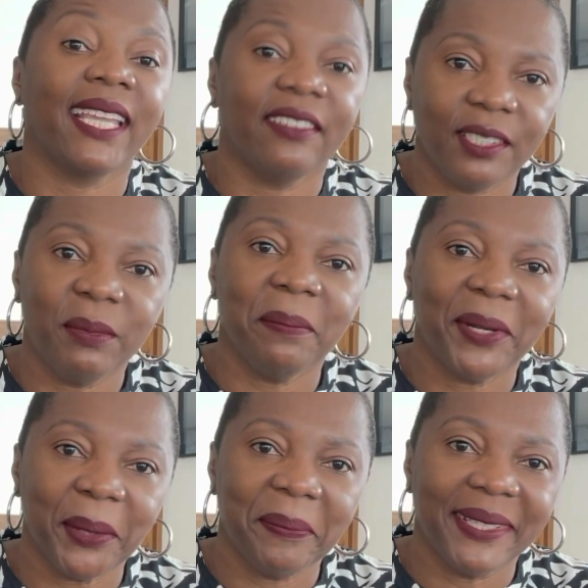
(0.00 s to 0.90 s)
gives me
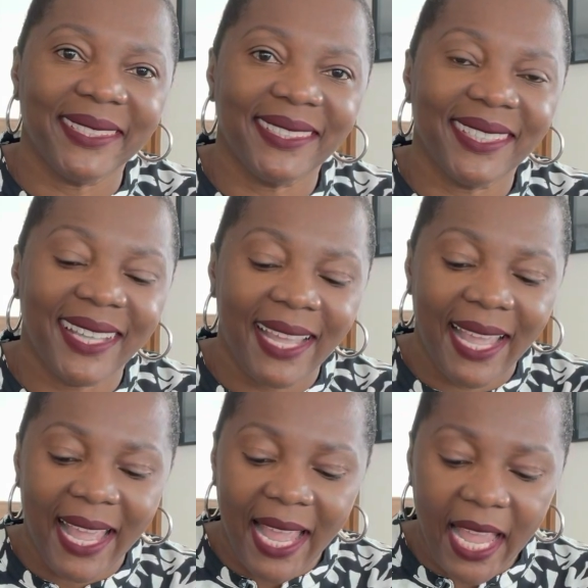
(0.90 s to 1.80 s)
purpose.
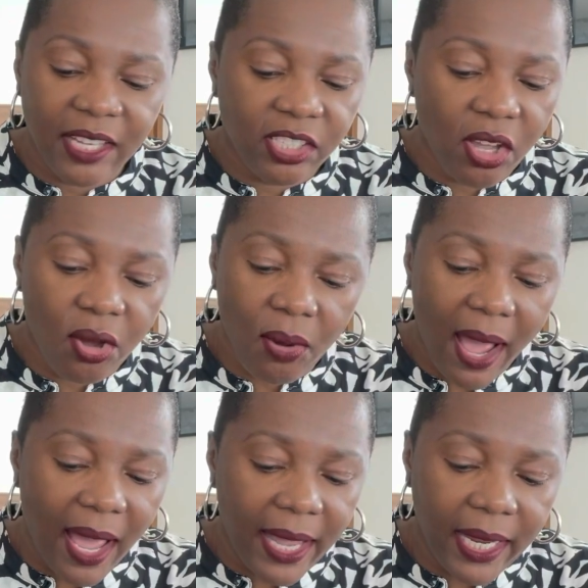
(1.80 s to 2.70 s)
And so
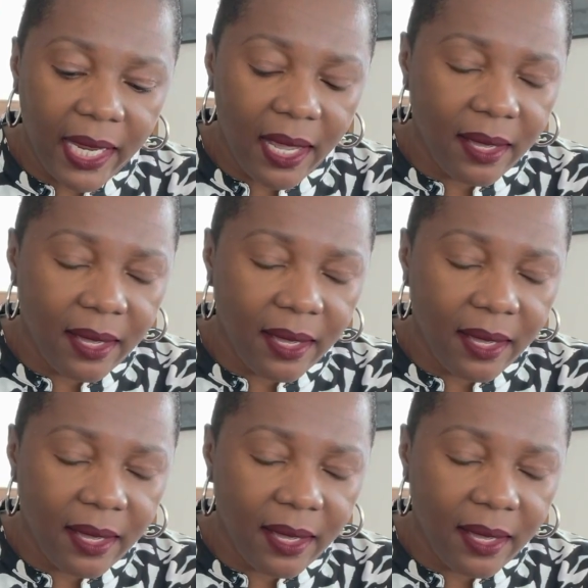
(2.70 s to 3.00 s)
I